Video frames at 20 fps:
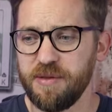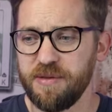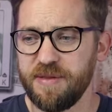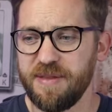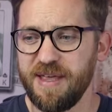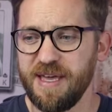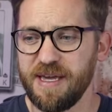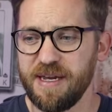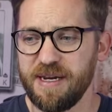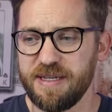then
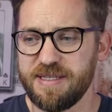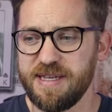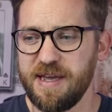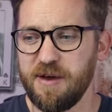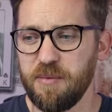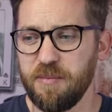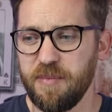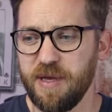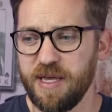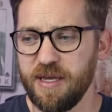they're going to
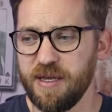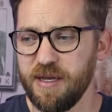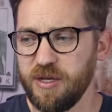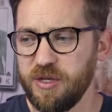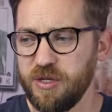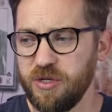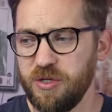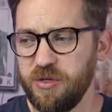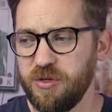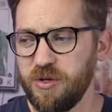tell me
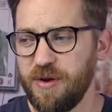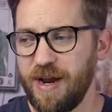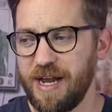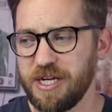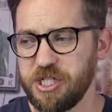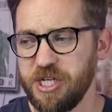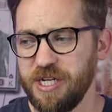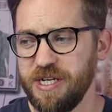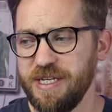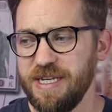you don't
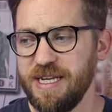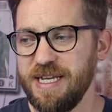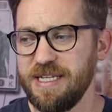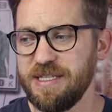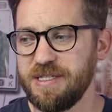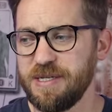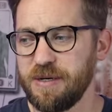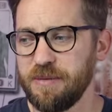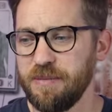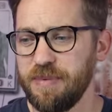actually
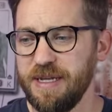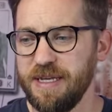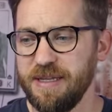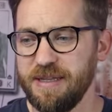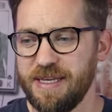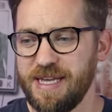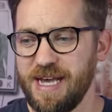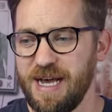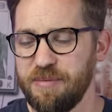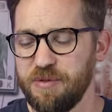need to complete
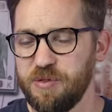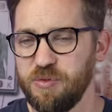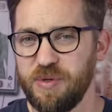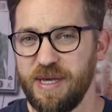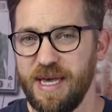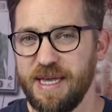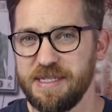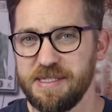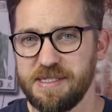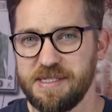the capital
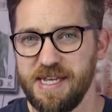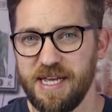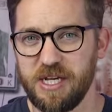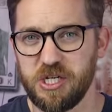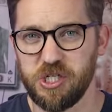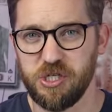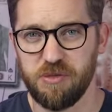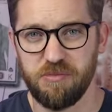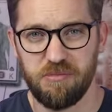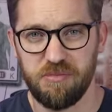gains
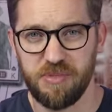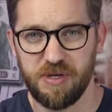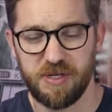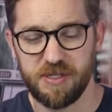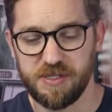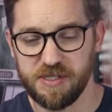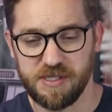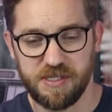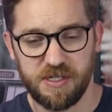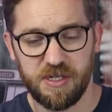section,
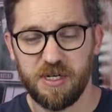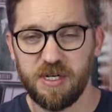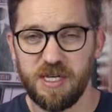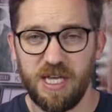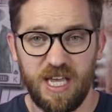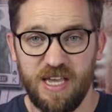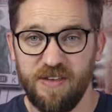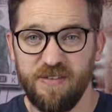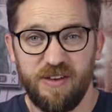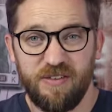because
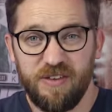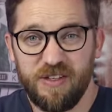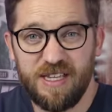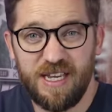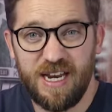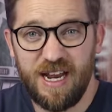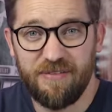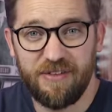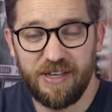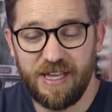even if you
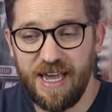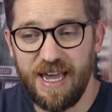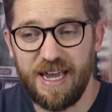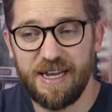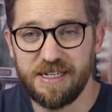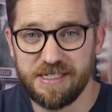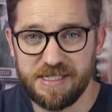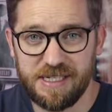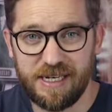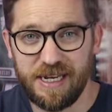did have a
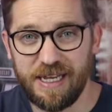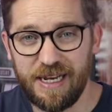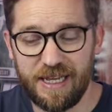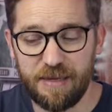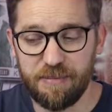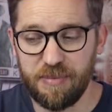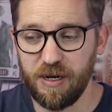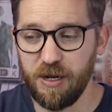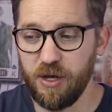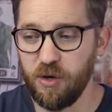gain, it's clearly
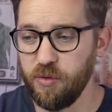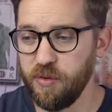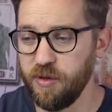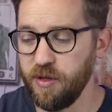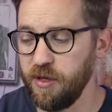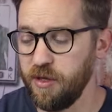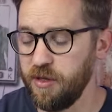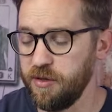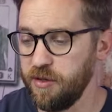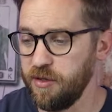below
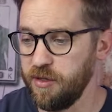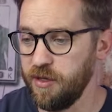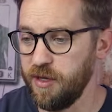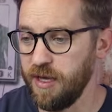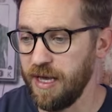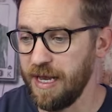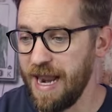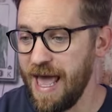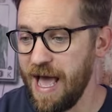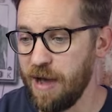the
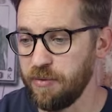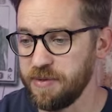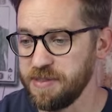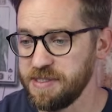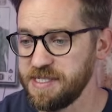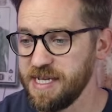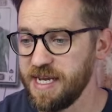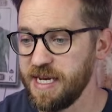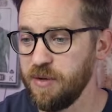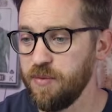
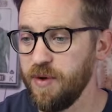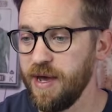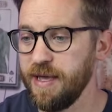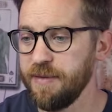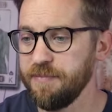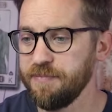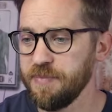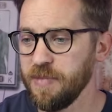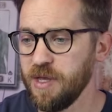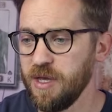allowance
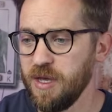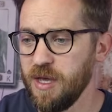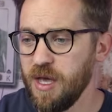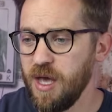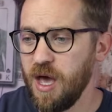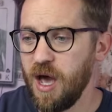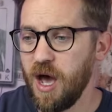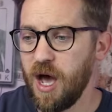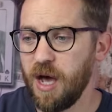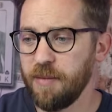anyway.
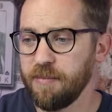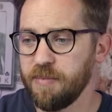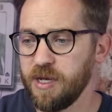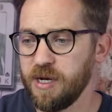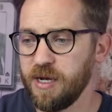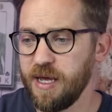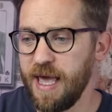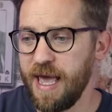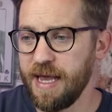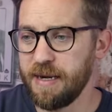I'm going
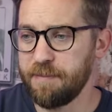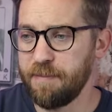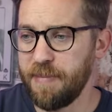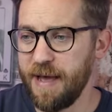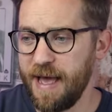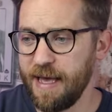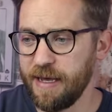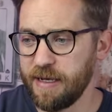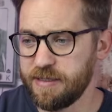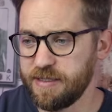to head
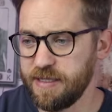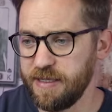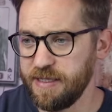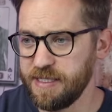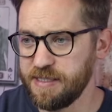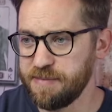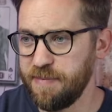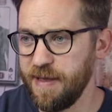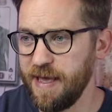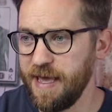back to
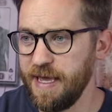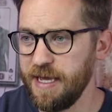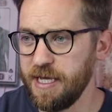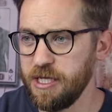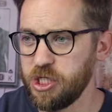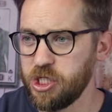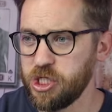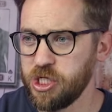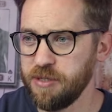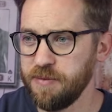this
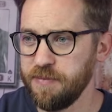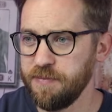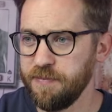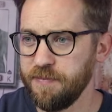page,